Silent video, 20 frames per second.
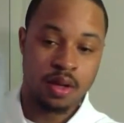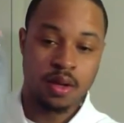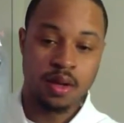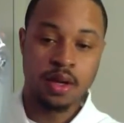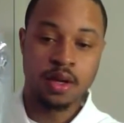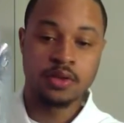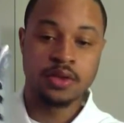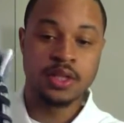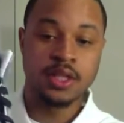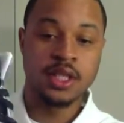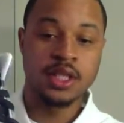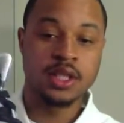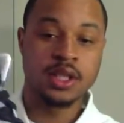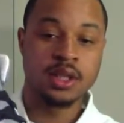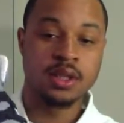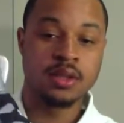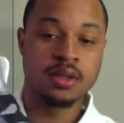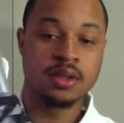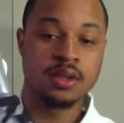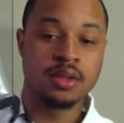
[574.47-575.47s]
no stitching.
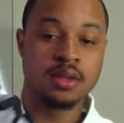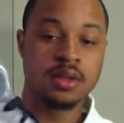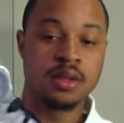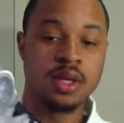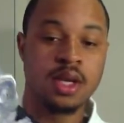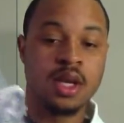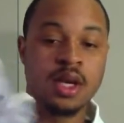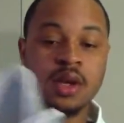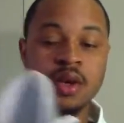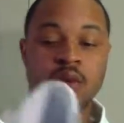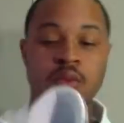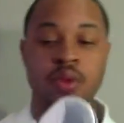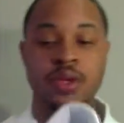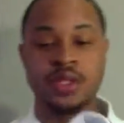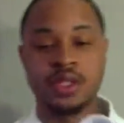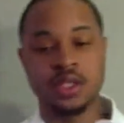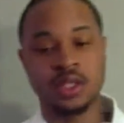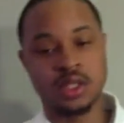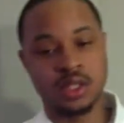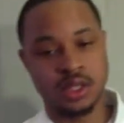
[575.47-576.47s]

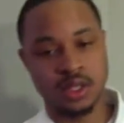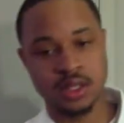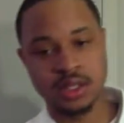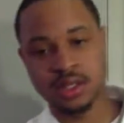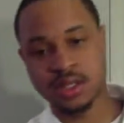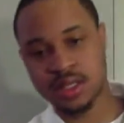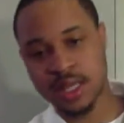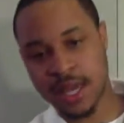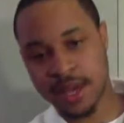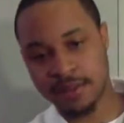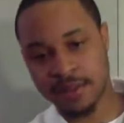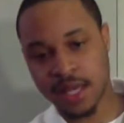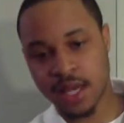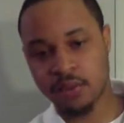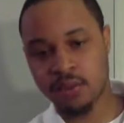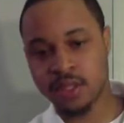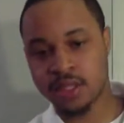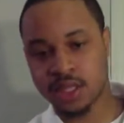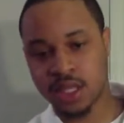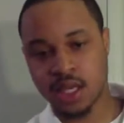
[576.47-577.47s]
Which is the same thing
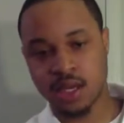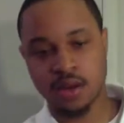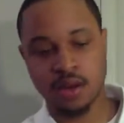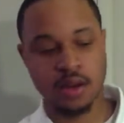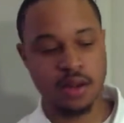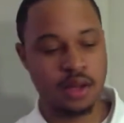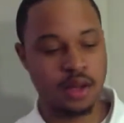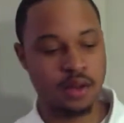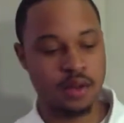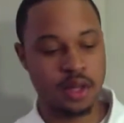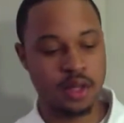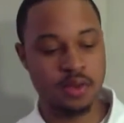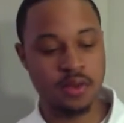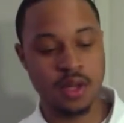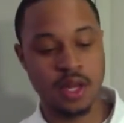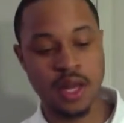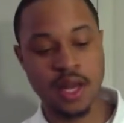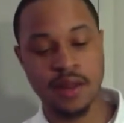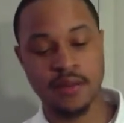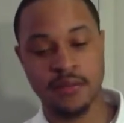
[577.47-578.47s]
we seen on the 3
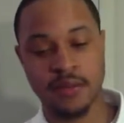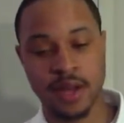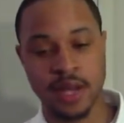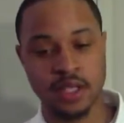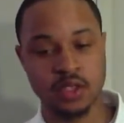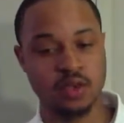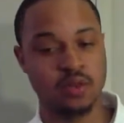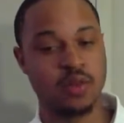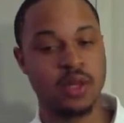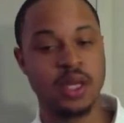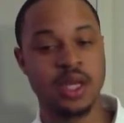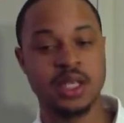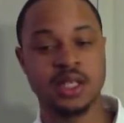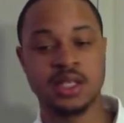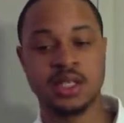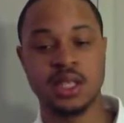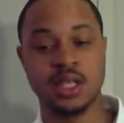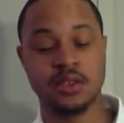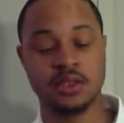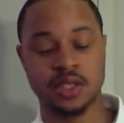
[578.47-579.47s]
Lab 5s. We really didn't
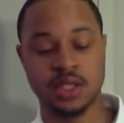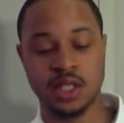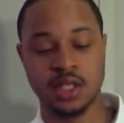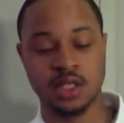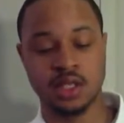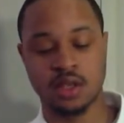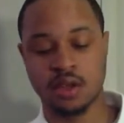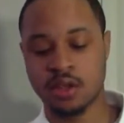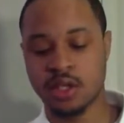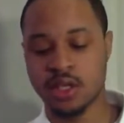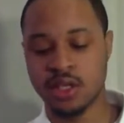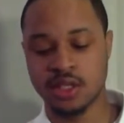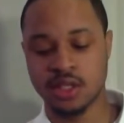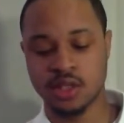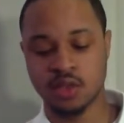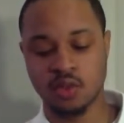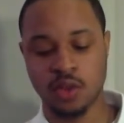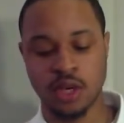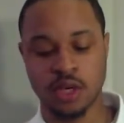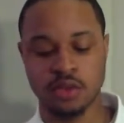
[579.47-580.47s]
see no stitching on these
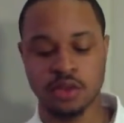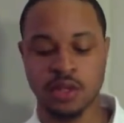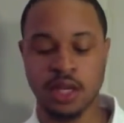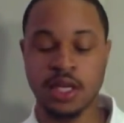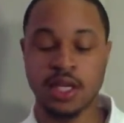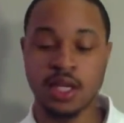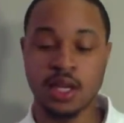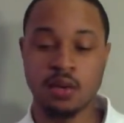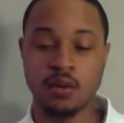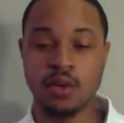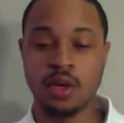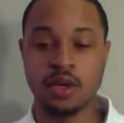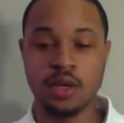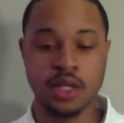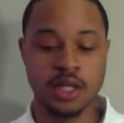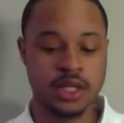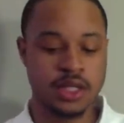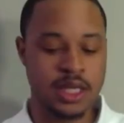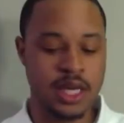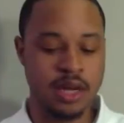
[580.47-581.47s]
as well. So they did a real
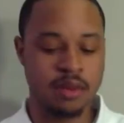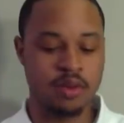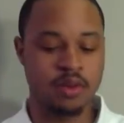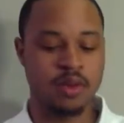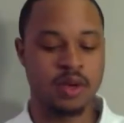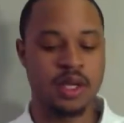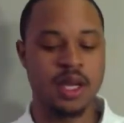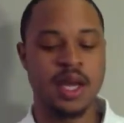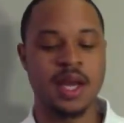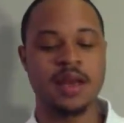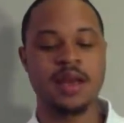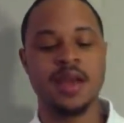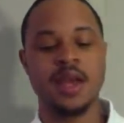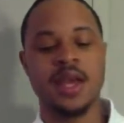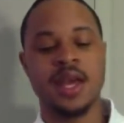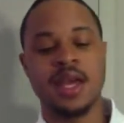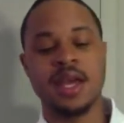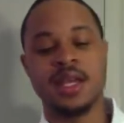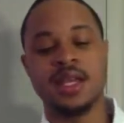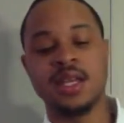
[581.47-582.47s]
good job doing that.
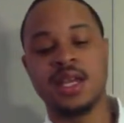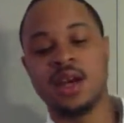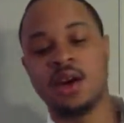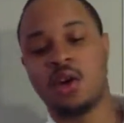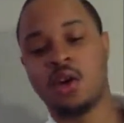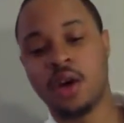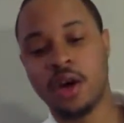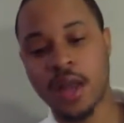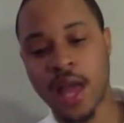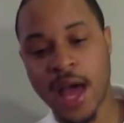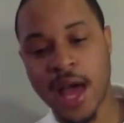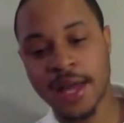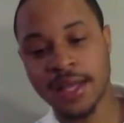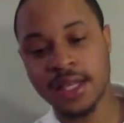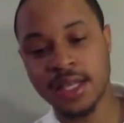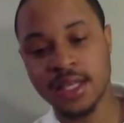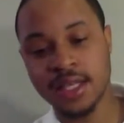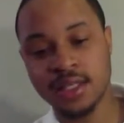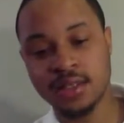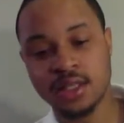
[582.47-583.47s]
And then all the
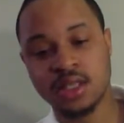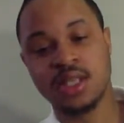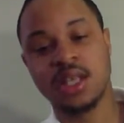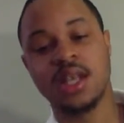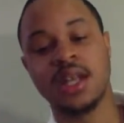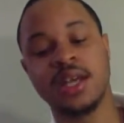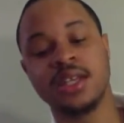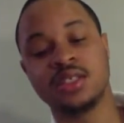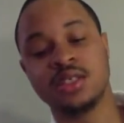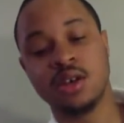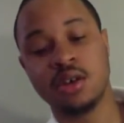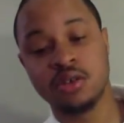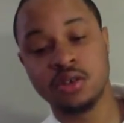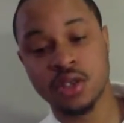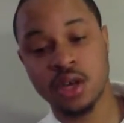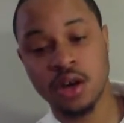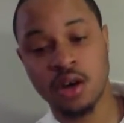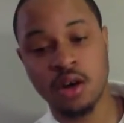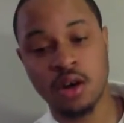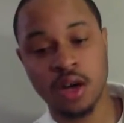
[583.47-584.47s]
eyelids and the lace holes
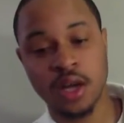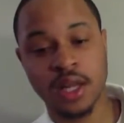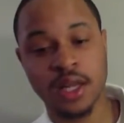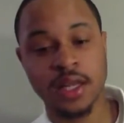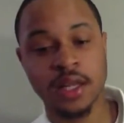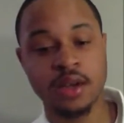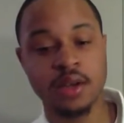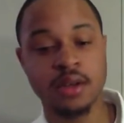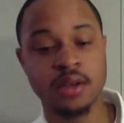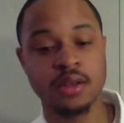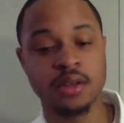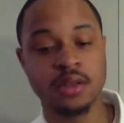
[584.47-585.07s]
are all clear.